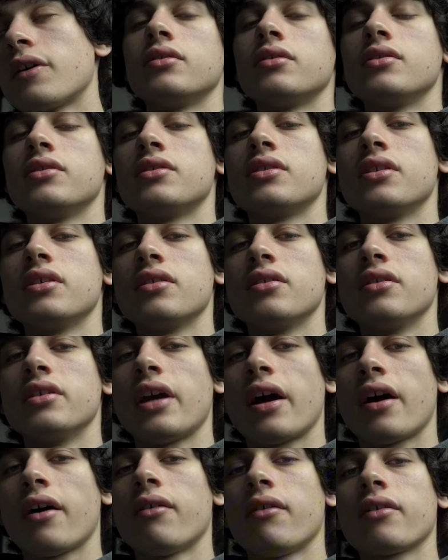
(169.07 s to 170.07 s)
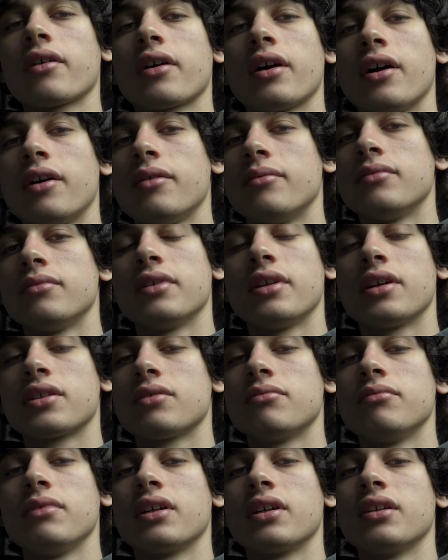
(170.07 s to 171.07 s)
You see, the outcome
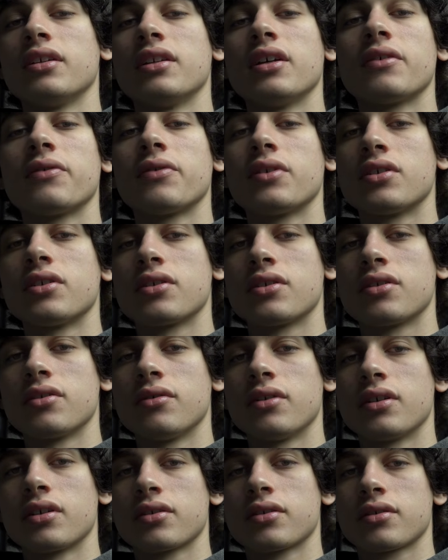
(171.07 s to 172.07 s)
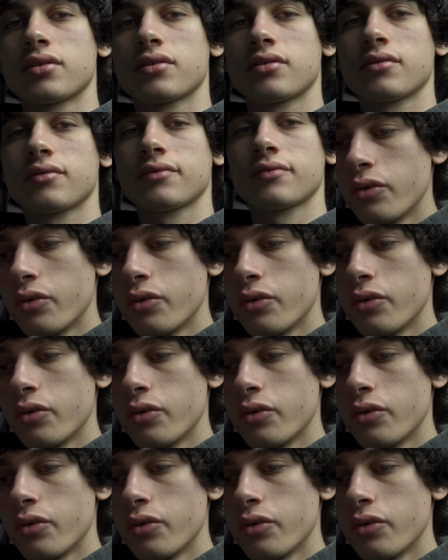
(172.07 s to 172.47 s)
doesn't make a difference to us.